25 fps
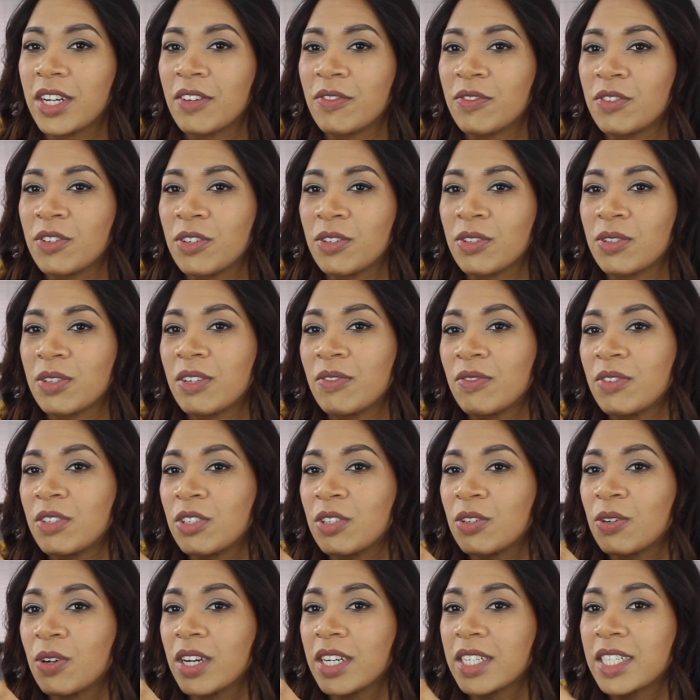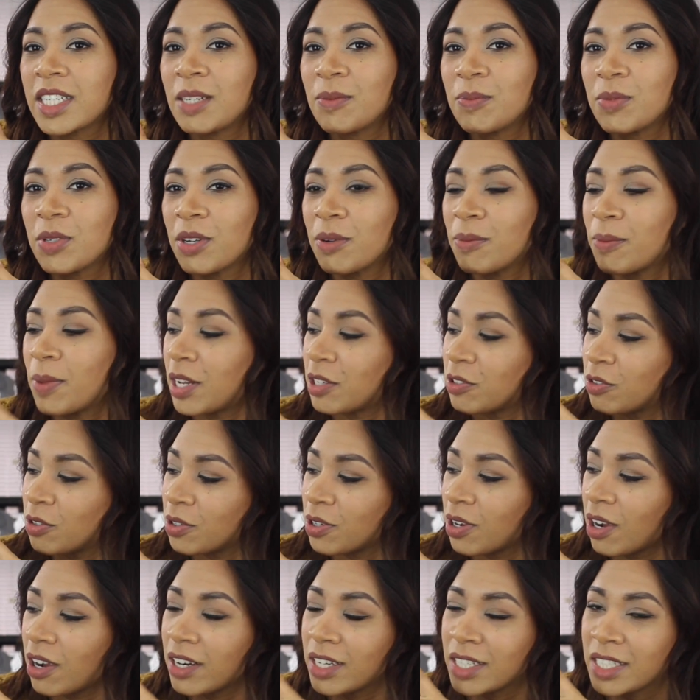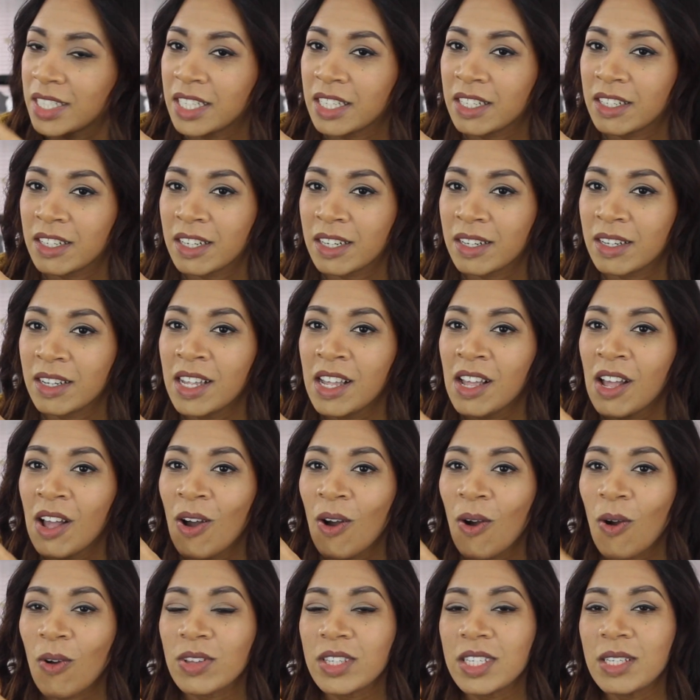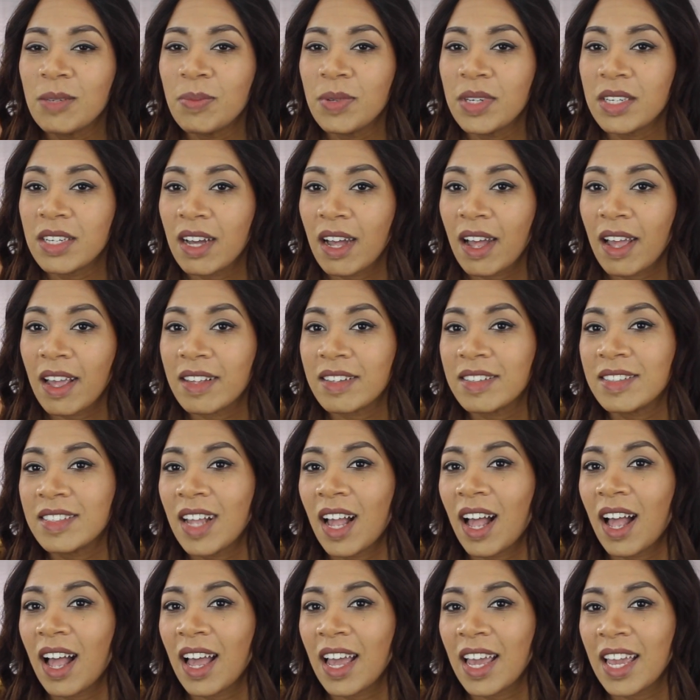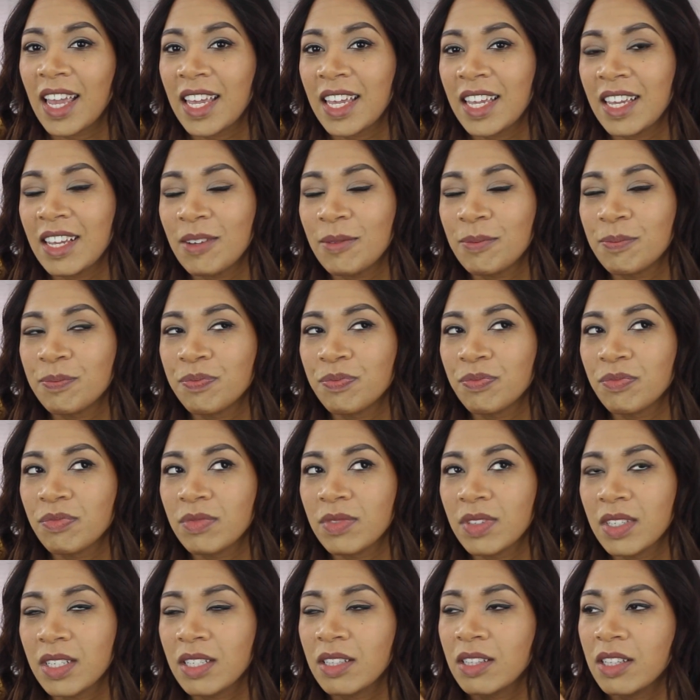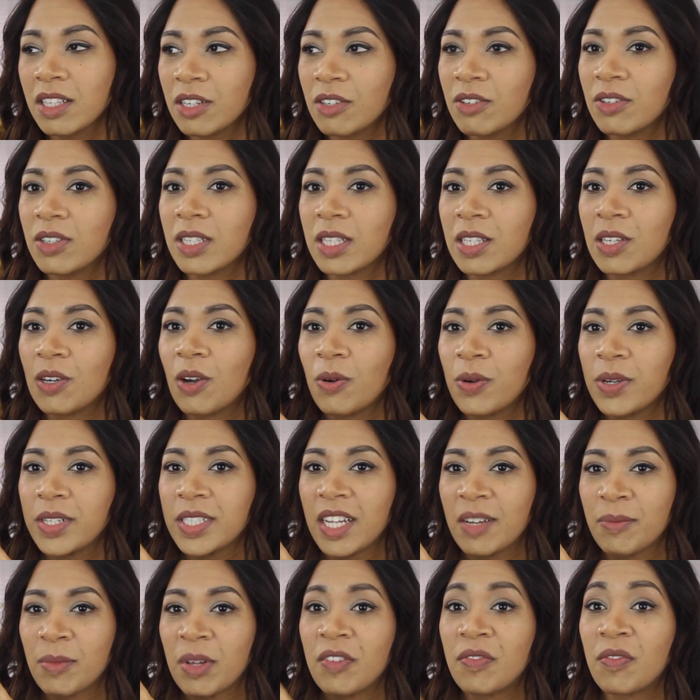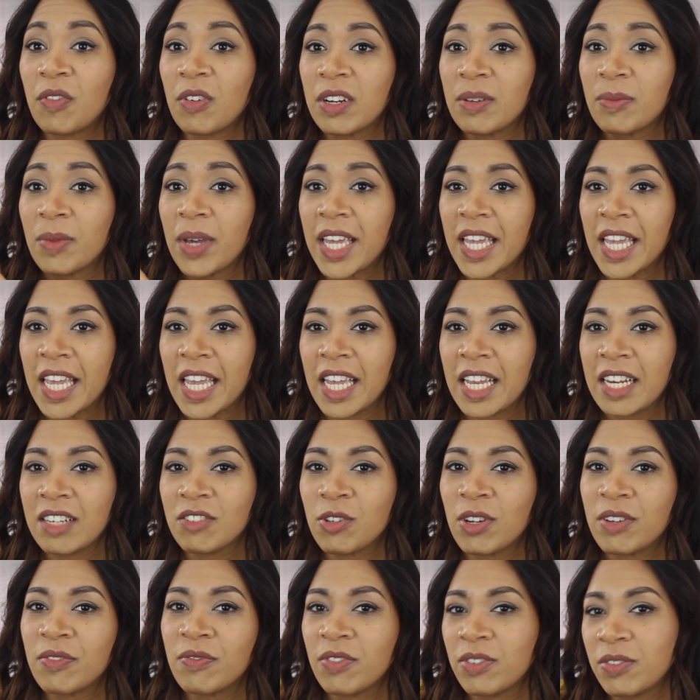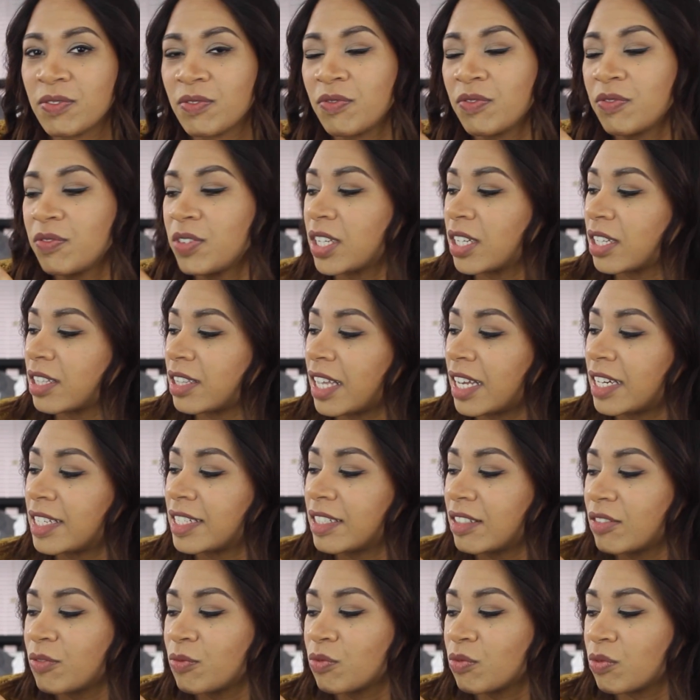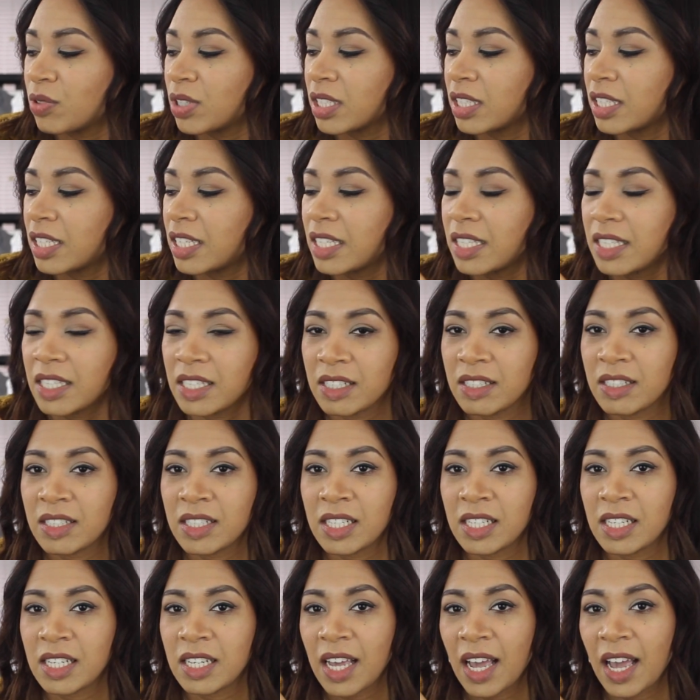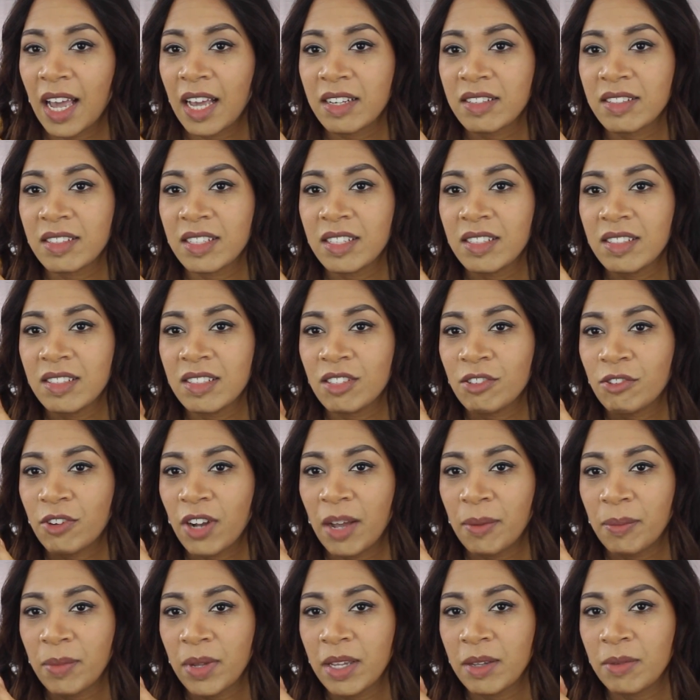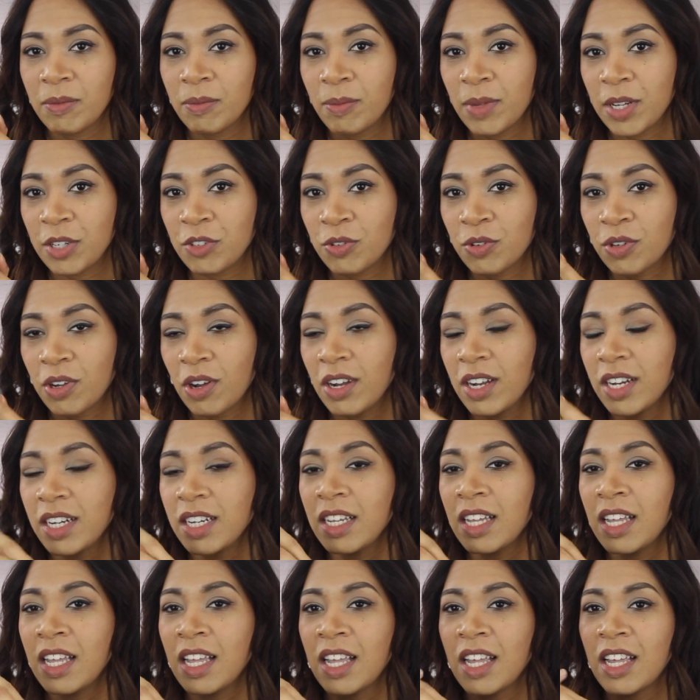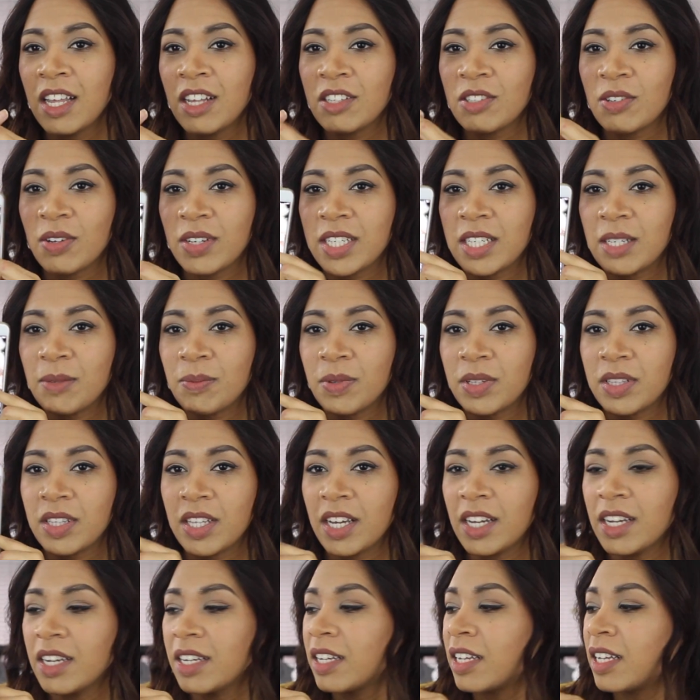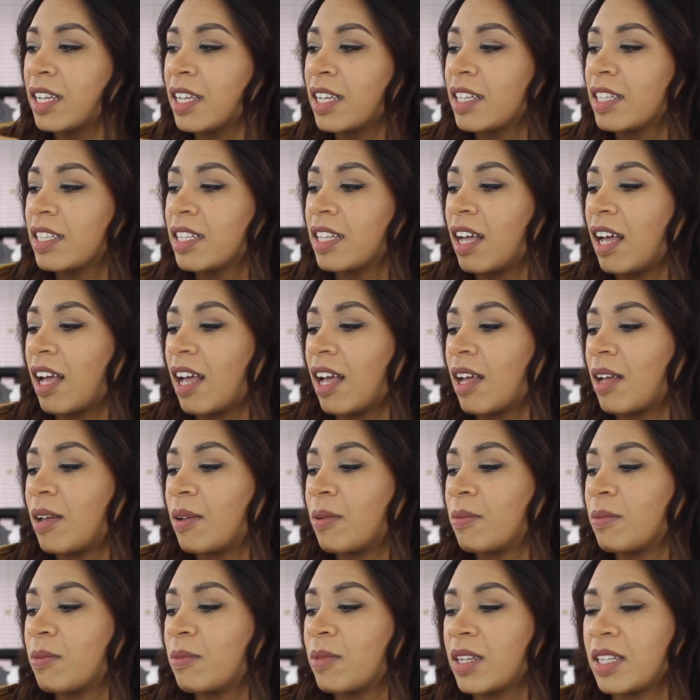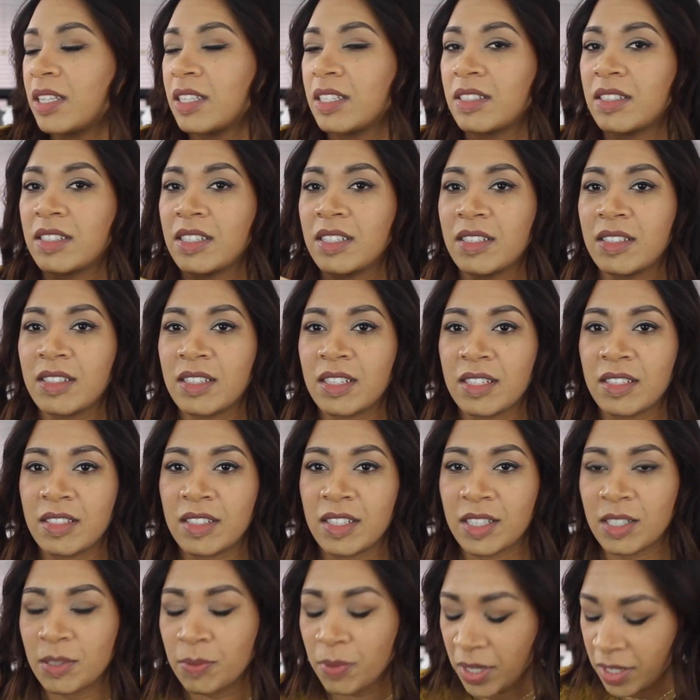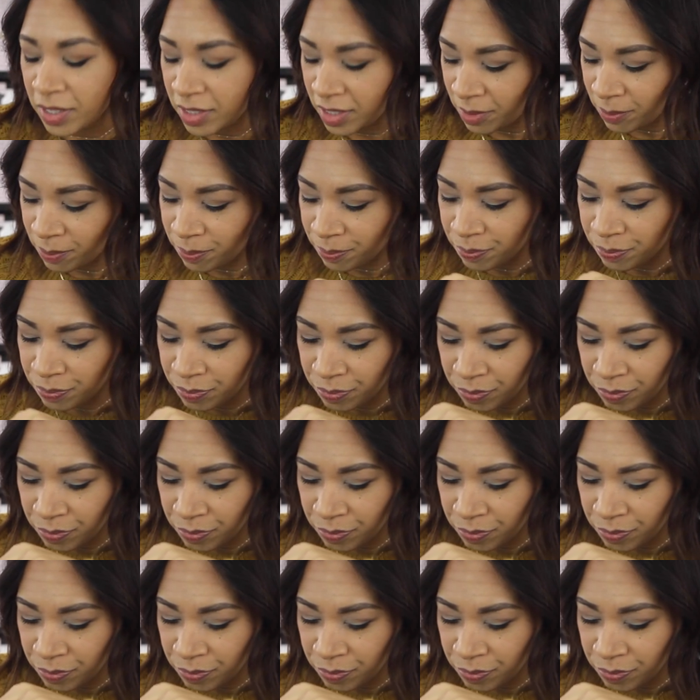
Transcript: if you live in New York, keep your Metro card here? Only because I literally always have my phone in my hand, so I feel that it's really easy access to grab my Metro card, so I keep it there. And this is the 6 Plus.